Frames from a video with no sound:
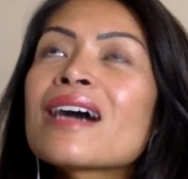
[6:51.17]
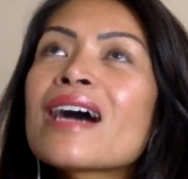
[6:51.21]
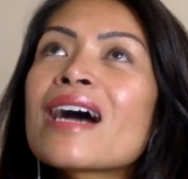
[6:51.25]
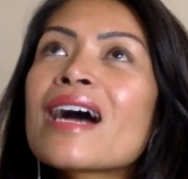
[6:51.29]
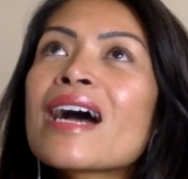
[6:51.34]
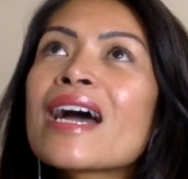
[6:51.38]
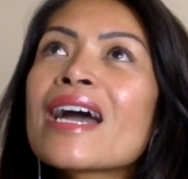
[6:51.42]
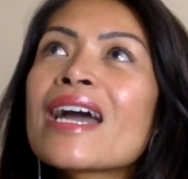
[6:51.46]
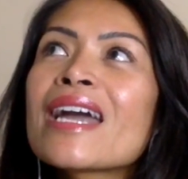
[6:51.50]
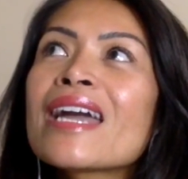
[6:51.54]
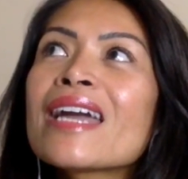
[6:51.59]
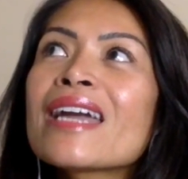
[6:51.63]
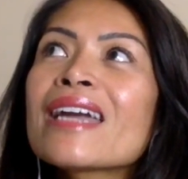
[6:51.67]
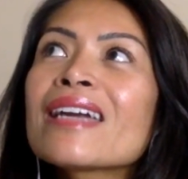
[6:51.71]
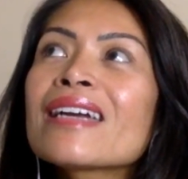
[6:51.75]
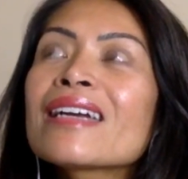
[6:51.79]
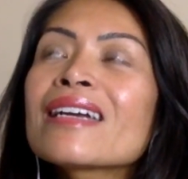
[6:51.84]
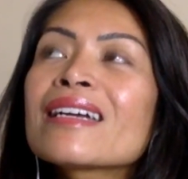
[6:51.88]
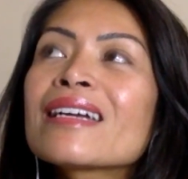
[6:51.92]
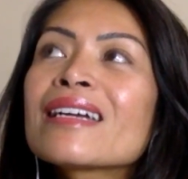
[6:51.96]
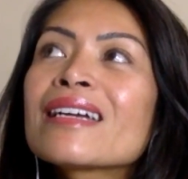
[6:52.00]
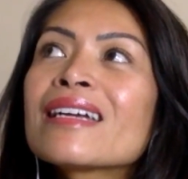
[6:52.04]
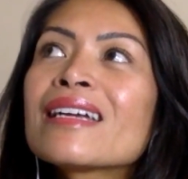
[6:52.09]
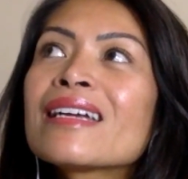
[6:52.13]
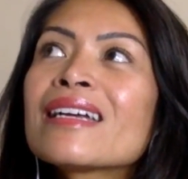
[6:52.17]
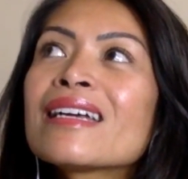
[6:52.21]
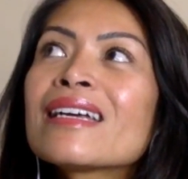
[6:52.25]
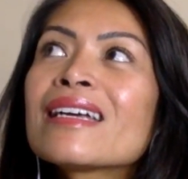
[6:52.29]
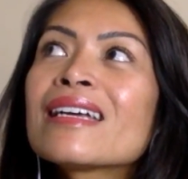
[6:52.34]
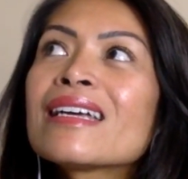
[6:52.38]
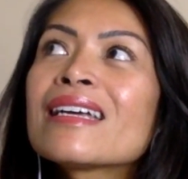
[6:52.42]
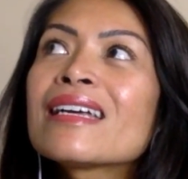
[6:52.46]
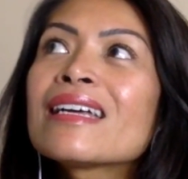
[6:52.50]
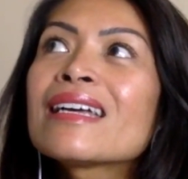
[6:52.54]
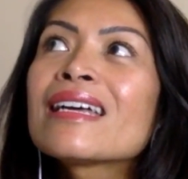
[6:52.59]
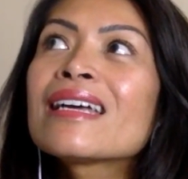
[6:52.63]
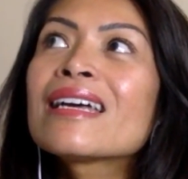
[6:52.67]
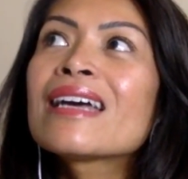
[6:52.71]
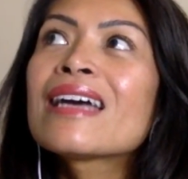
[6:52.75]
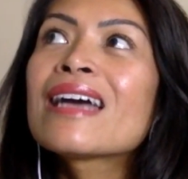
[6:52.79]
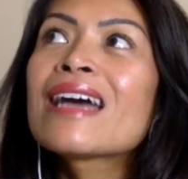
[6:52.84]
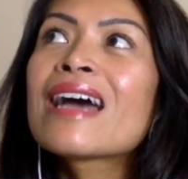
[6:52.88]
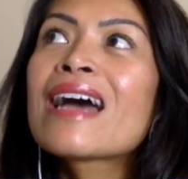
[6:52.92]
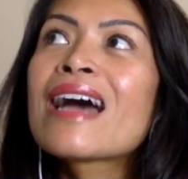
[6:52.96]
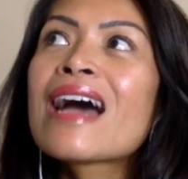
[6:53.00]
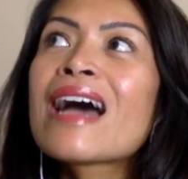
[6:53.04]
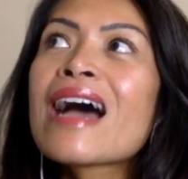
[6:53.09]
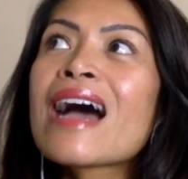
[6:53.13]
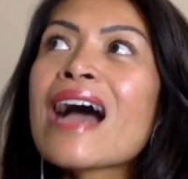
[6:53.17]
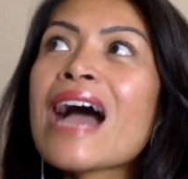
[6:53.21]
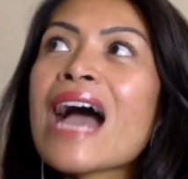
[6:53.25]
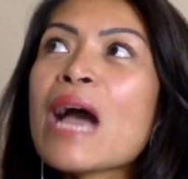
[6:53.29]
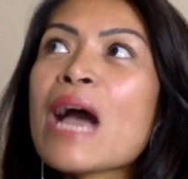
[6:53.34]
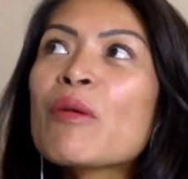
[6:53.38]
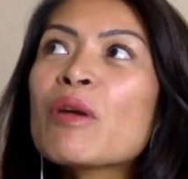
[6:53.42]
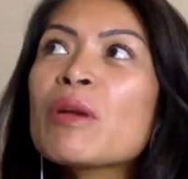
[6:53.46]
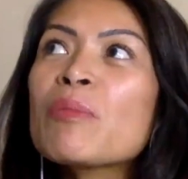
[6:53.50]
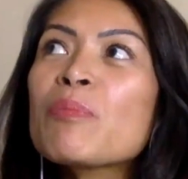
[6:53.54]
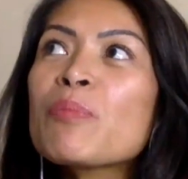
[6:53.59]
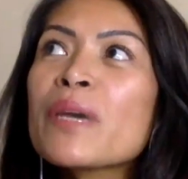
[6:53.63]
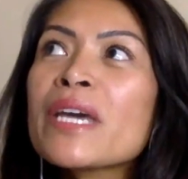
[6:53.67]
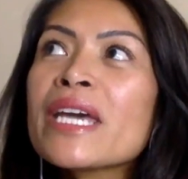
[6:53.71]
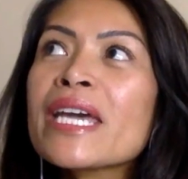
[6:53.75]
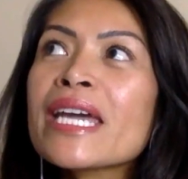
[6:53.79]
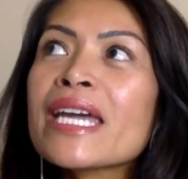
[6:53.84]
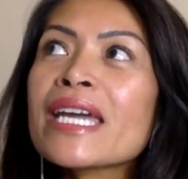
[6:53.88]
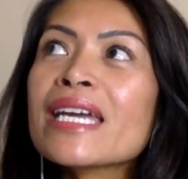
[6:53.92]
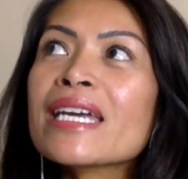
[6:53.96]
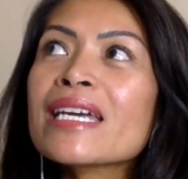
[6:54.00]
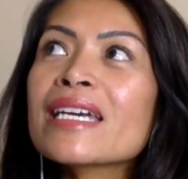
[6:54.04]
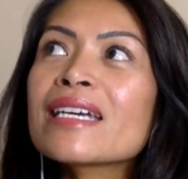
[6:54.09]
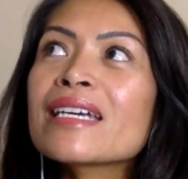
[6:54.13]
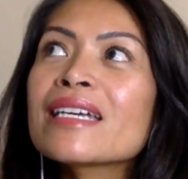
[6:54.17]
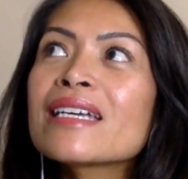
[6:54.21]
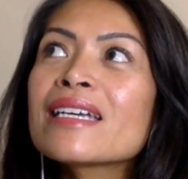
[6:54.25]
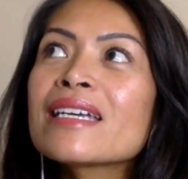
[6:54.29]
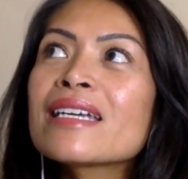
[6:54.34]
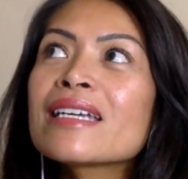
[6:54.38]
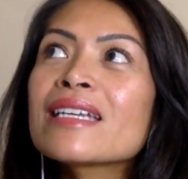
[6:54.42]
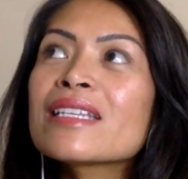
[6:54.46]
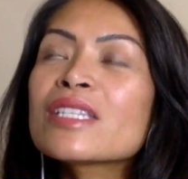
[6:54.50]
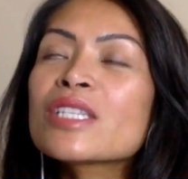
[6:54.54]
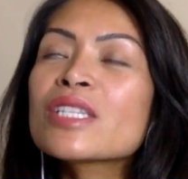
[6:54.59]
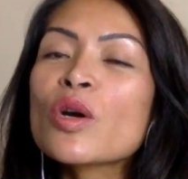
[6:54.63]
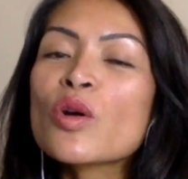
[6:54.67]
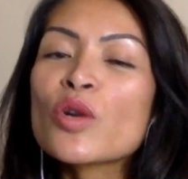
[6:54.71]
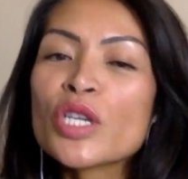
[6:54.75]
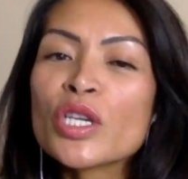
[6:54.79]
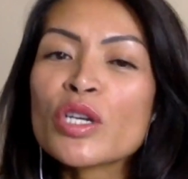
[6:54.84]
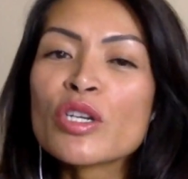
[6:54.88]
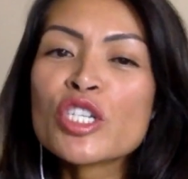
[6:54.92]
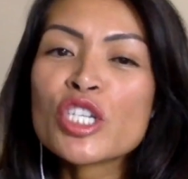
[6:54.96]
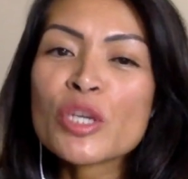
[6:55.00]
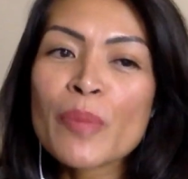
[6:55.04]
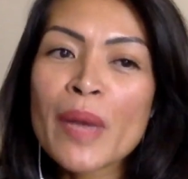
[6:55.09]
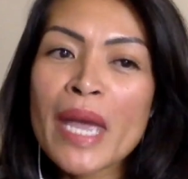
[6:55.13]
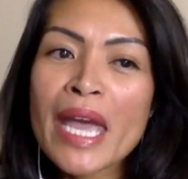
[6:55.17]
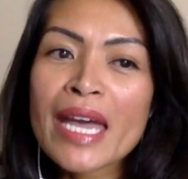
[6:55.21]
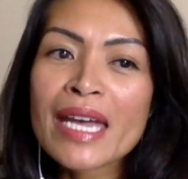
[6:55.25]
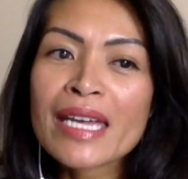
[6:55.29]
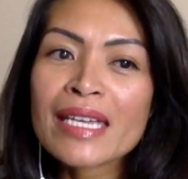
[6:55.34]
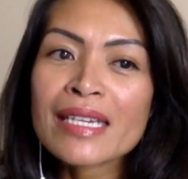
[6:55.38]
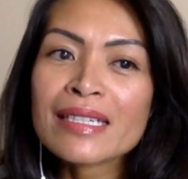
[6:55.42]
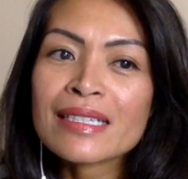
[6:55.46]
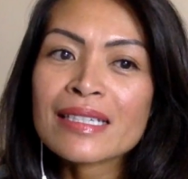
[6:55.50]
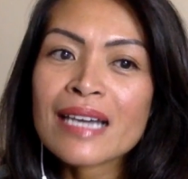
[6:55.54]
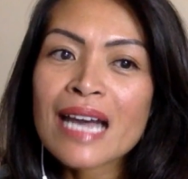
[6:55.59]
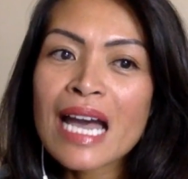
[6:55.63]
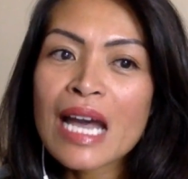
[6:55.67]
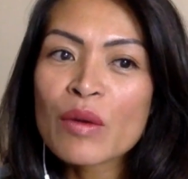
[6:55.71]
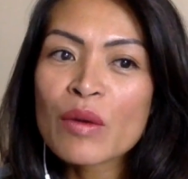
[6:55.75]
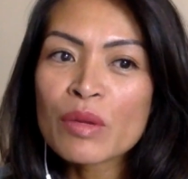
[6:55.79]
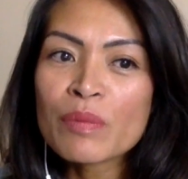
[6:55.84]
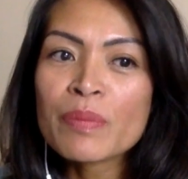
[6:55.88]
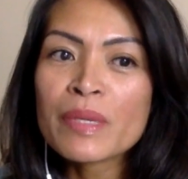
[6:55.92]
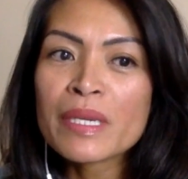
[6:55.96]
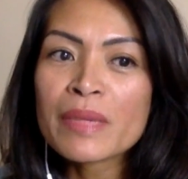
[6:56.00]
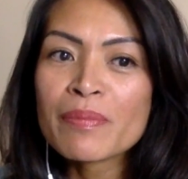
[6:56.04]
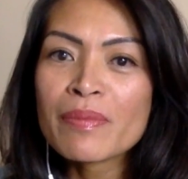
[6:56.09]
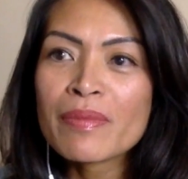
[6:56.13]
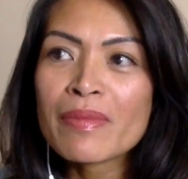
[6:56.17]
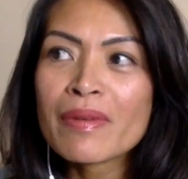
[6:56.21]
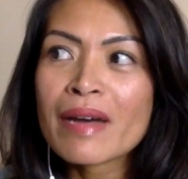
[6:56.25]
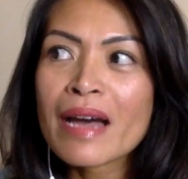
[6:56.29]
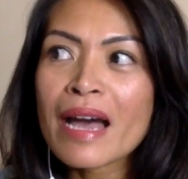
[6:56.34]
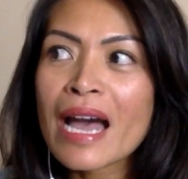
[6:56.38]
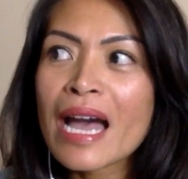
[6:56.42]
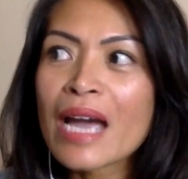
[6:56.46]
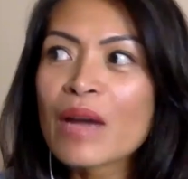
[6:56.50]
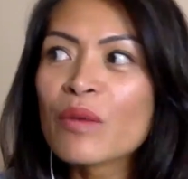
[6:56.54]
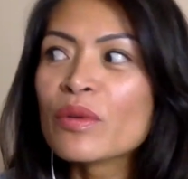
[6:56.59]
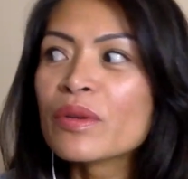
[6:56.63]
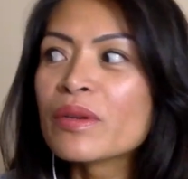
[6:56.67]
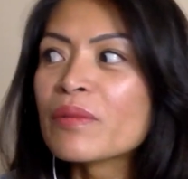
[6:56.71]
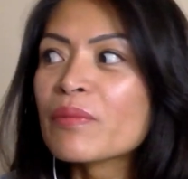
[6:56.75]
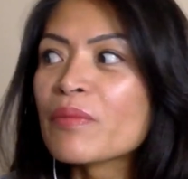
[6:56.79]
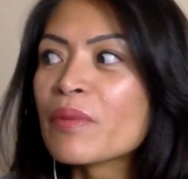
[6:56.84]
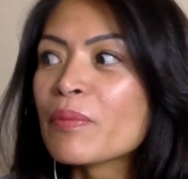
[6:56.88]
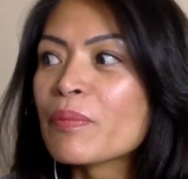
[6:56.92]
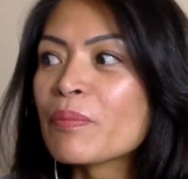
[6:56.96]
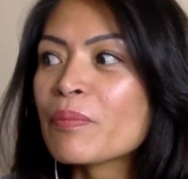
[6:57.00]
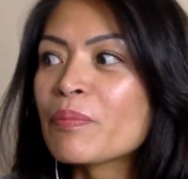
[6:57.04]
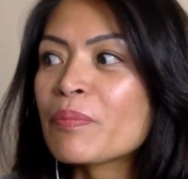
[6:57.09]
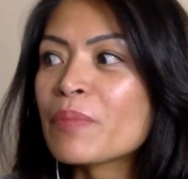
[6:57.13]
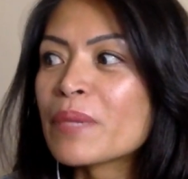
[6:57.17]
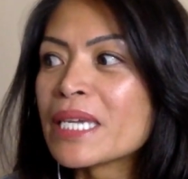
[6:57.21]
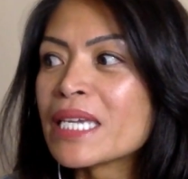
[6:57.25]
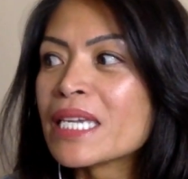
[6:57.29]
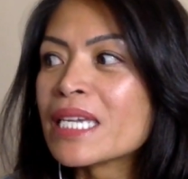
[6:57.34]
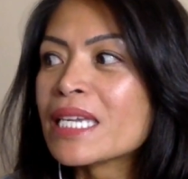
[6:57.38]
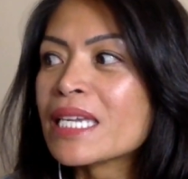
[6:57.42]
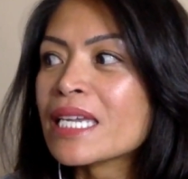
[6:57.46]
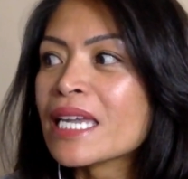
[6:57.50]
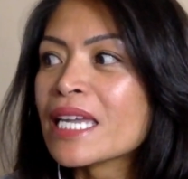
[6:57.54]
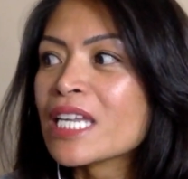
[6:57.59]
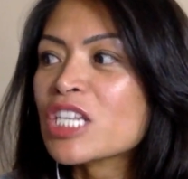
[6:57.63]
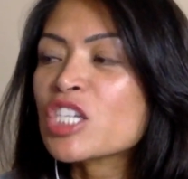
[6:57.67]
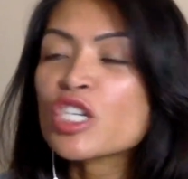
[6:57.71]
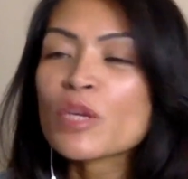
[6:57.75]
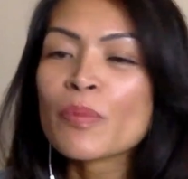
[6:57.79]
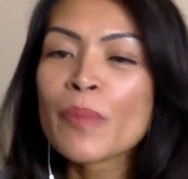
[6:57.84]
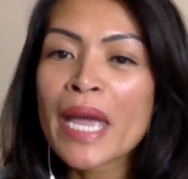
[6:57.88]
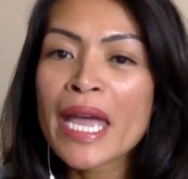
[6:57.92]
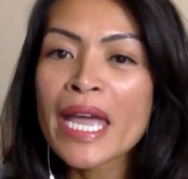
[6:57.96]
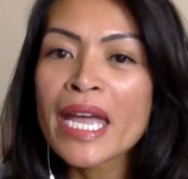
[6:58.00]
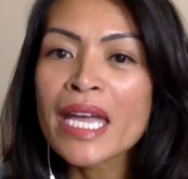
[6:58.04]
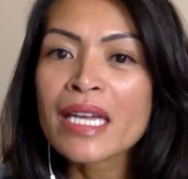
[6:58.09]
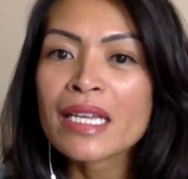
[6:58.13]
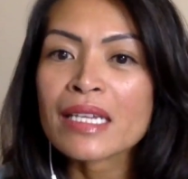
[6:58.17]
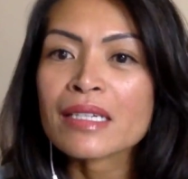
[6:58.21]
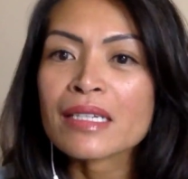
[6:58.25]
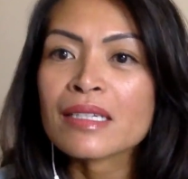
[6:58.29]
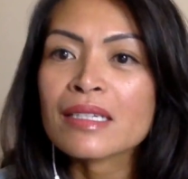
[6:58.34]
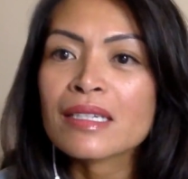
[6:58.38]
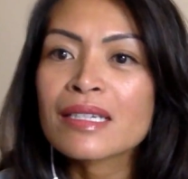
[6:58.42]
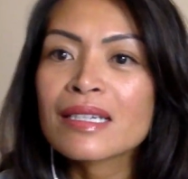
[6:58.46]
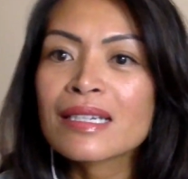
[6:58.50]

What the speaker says: I I would pick Tokyo, Japan. I would be in Japan.